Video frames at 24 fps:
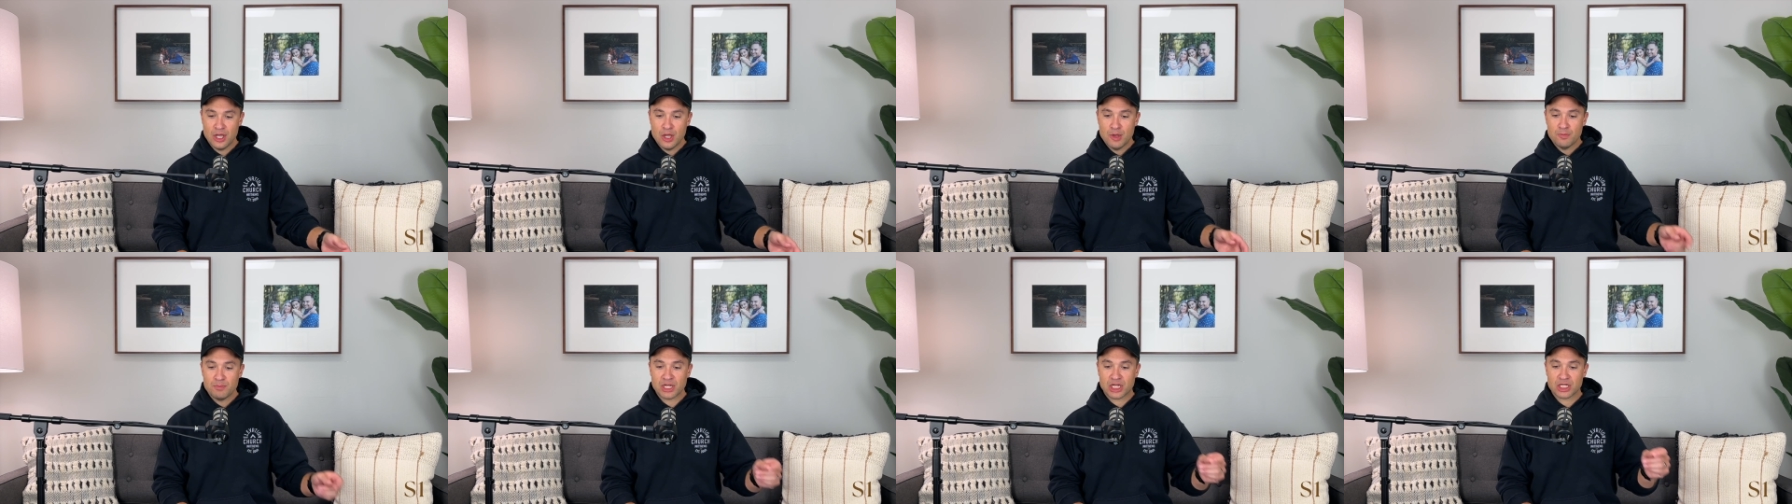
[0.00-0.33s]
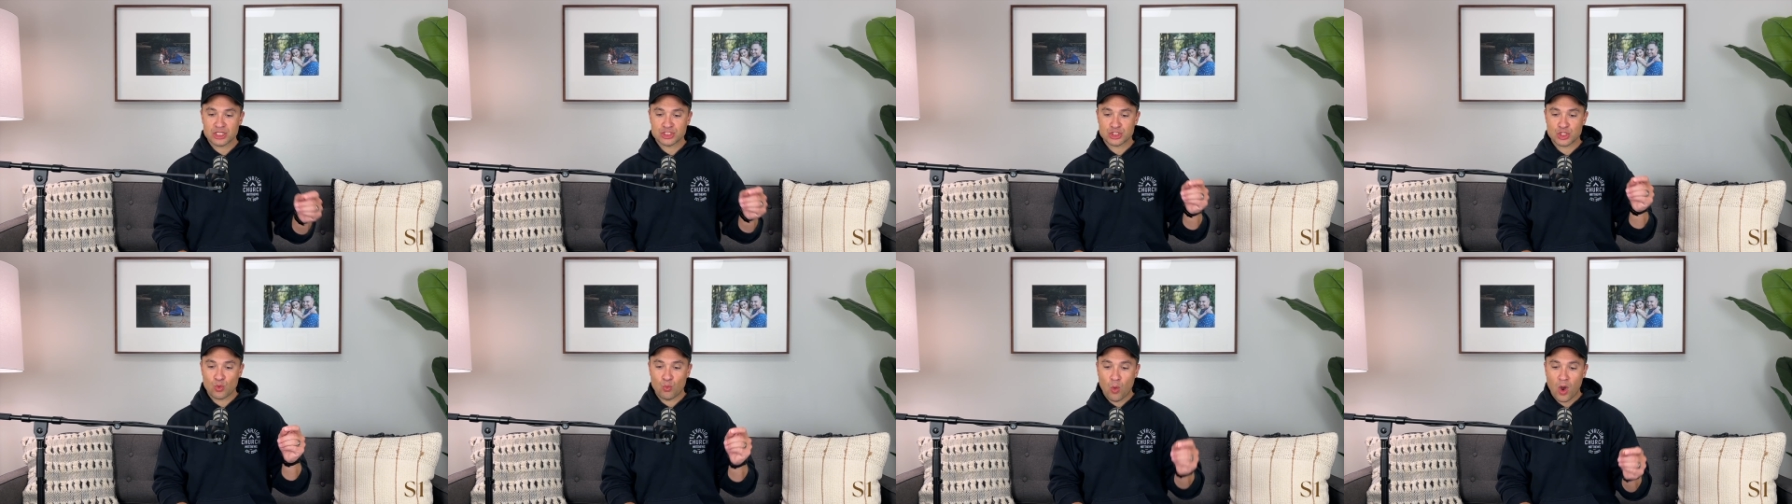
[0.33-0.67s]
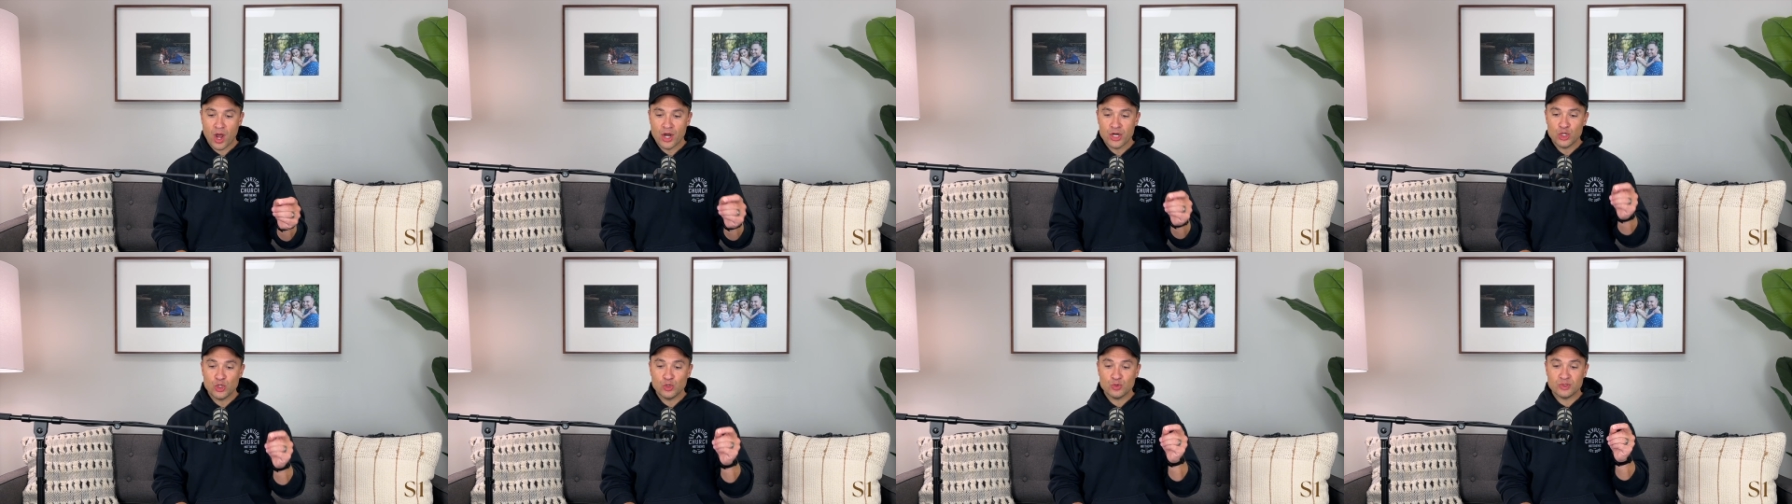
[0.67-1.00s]
Because the
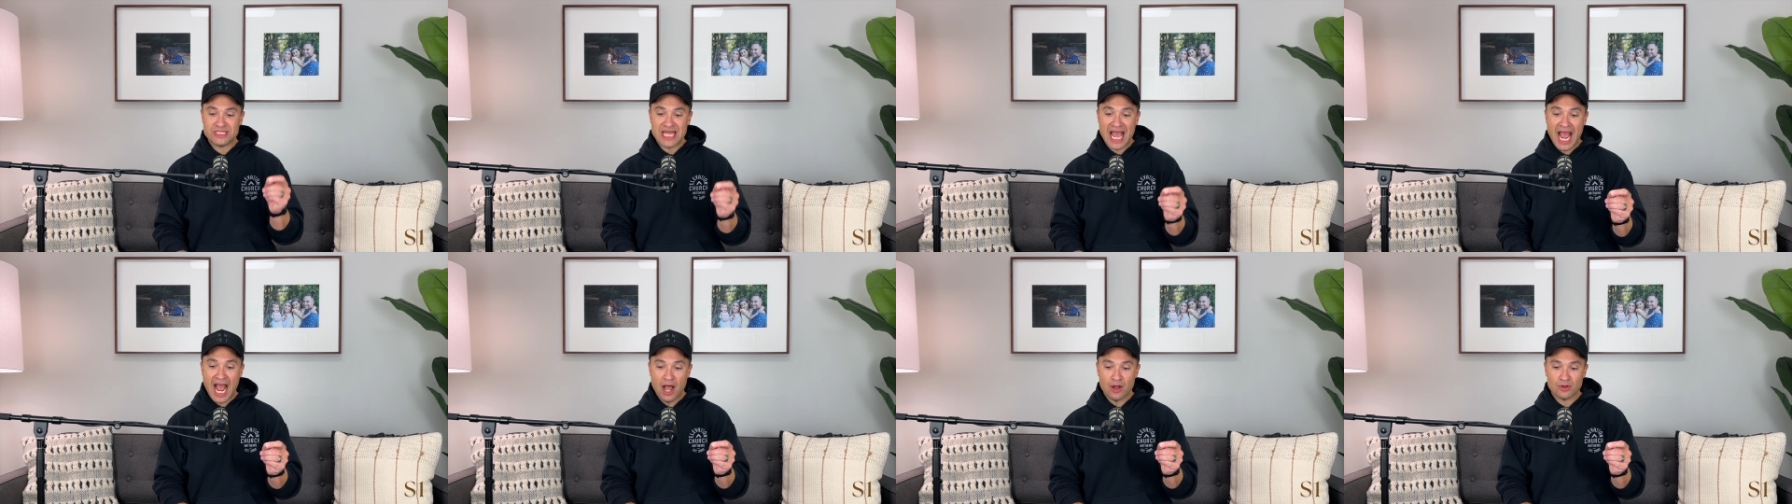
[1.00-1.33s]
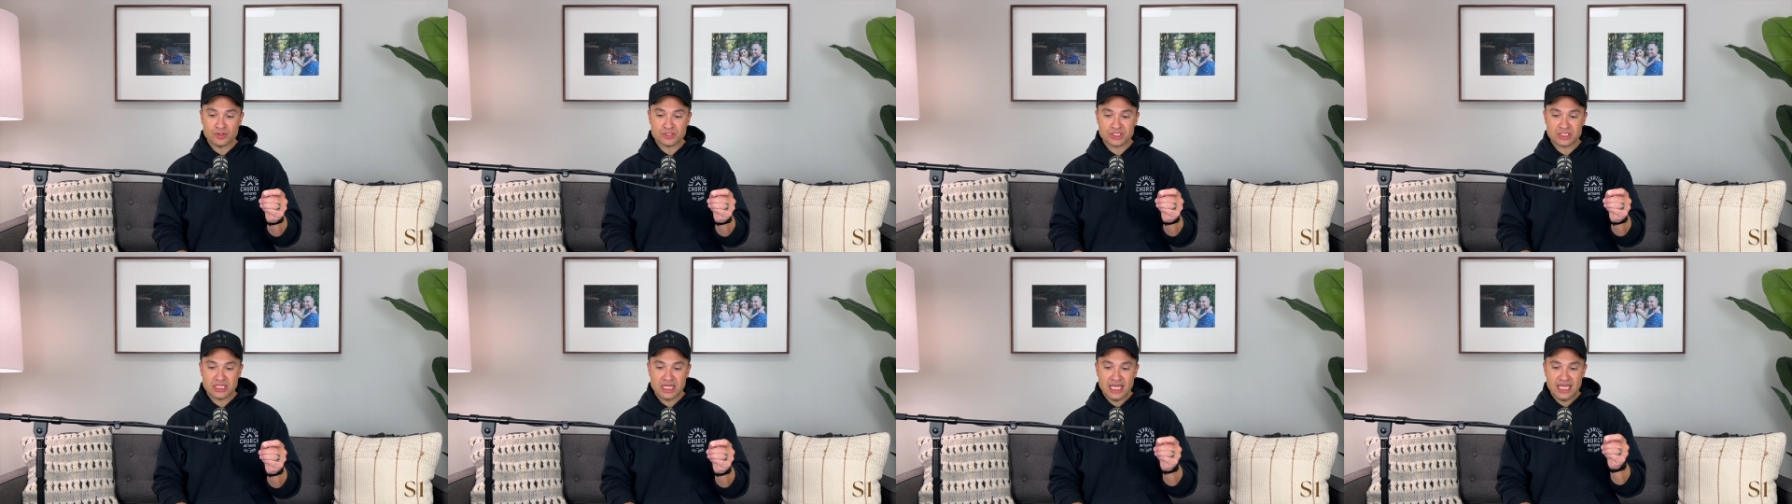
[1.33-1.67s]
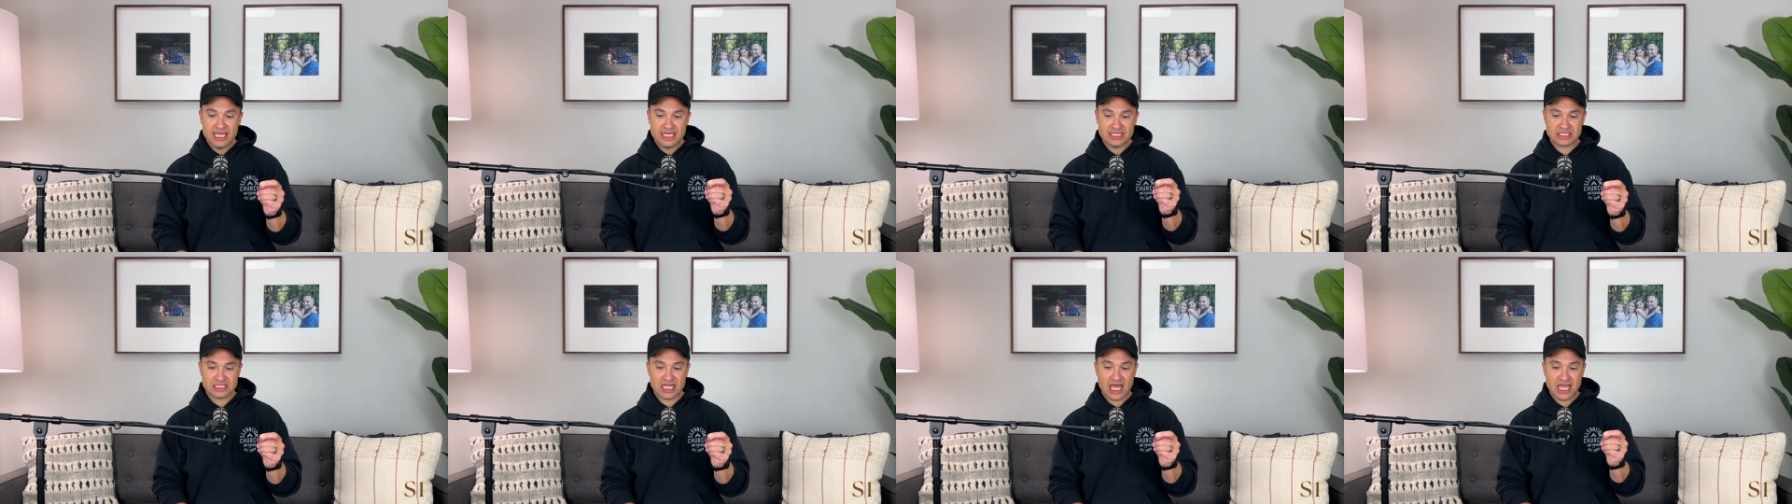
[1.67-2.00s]
one who doubts
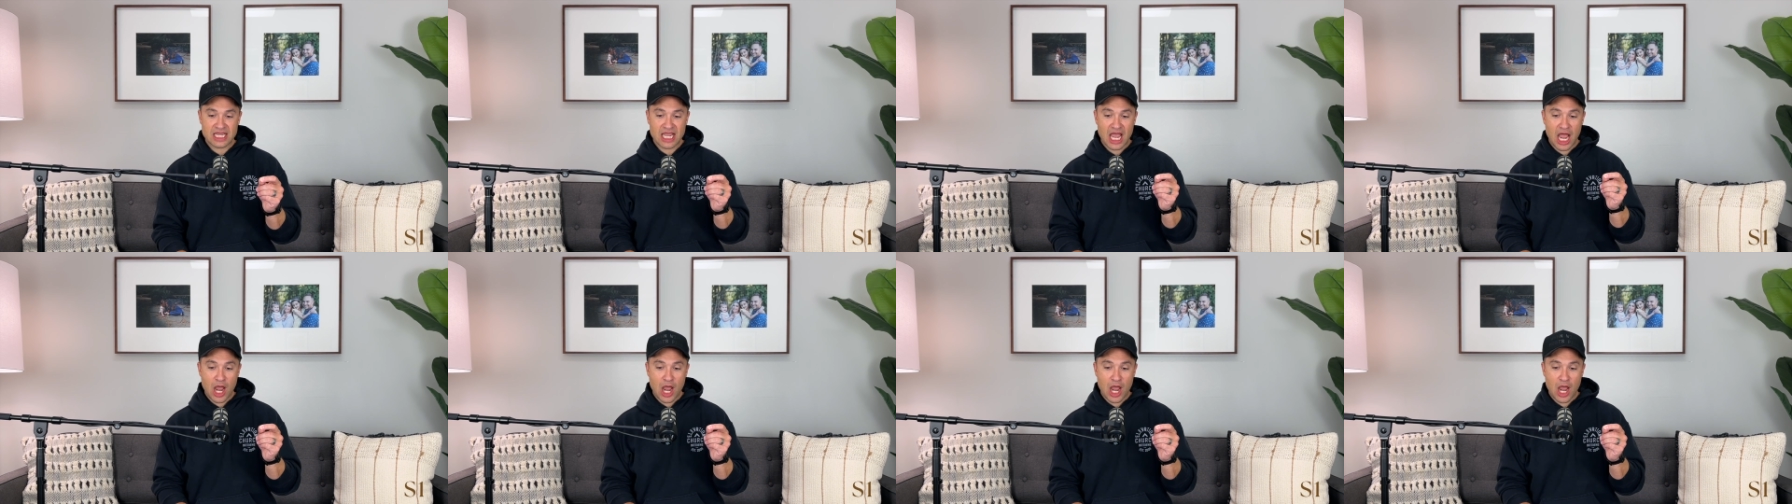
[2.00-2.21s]
is like